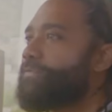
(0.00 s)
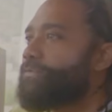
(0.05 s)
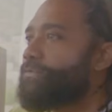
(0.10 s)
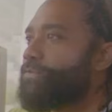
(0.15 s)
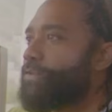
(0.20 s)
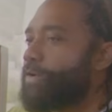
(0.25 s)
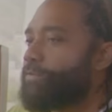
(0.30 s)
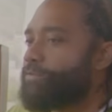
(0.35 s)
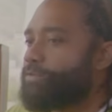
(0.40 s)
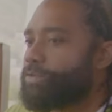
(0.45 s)

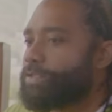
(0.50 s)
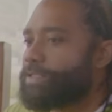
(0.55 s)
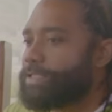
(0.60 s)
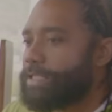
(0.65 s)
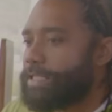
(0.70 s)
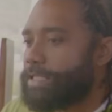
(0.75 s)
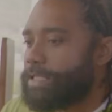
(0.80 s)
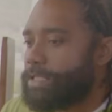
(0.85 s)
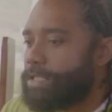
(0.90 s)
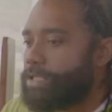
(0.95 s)

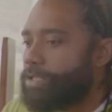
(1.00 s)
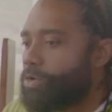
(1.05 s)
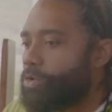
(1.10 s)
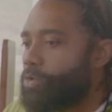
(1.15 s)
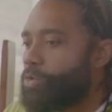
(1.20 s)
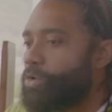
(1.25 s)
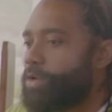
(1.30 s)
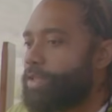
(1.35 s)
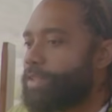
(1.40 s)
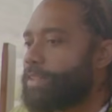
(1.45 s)
frivolously
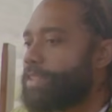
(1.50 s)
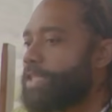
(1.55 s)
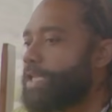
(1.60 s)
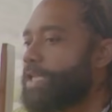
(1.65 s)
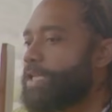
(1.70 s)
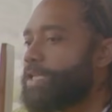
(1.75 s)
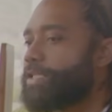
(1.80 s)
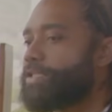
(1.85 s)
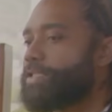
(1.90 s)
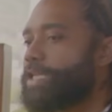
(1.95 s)
on
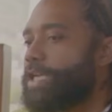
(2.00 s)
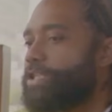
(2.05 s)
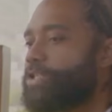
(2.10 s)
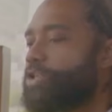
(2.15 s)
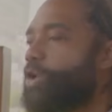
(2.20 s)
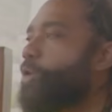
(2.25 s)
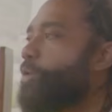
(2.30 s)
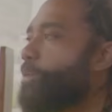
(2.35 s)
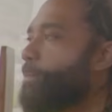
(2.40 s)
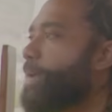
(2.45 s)
things that
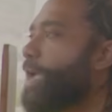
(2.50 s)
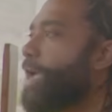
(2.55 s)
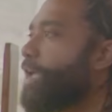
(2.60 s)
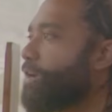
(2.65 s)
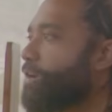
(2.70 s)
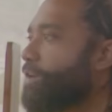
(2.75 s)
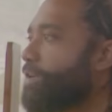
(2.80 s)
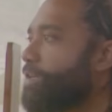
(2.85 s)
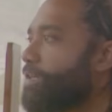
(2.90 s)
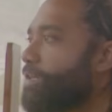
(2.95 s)
don't
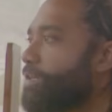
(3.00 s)
matter.